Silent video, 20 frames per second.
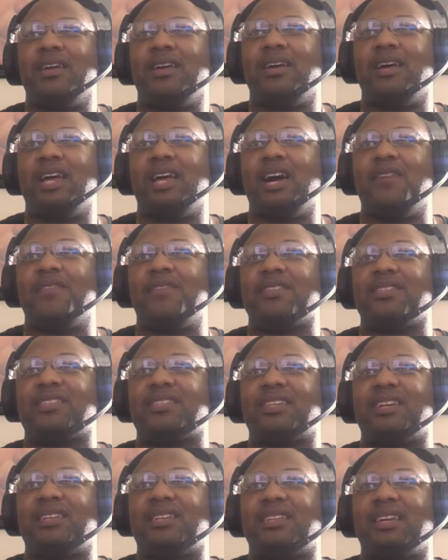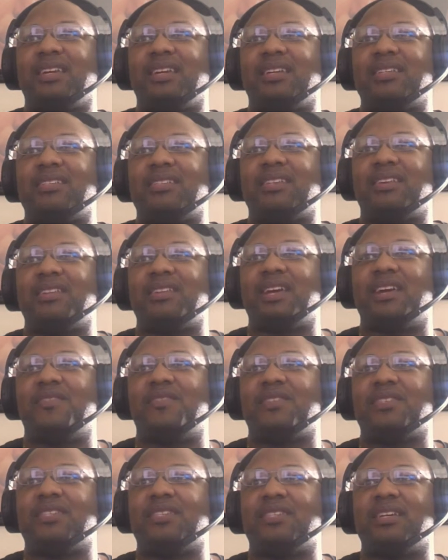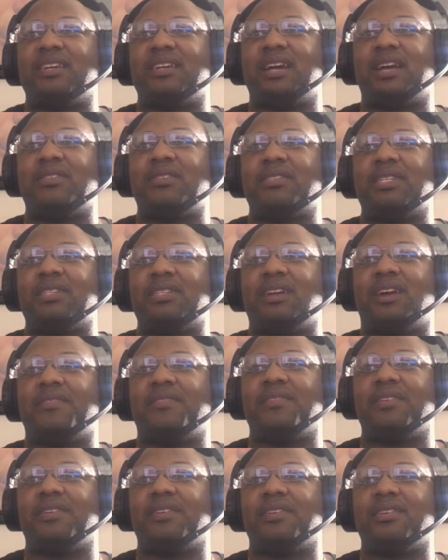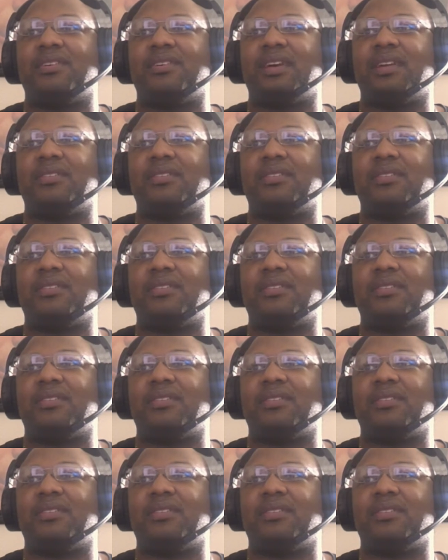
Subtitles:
Elvis is here. Thank goodness Elvis is here. I don't see Dolphin Girl.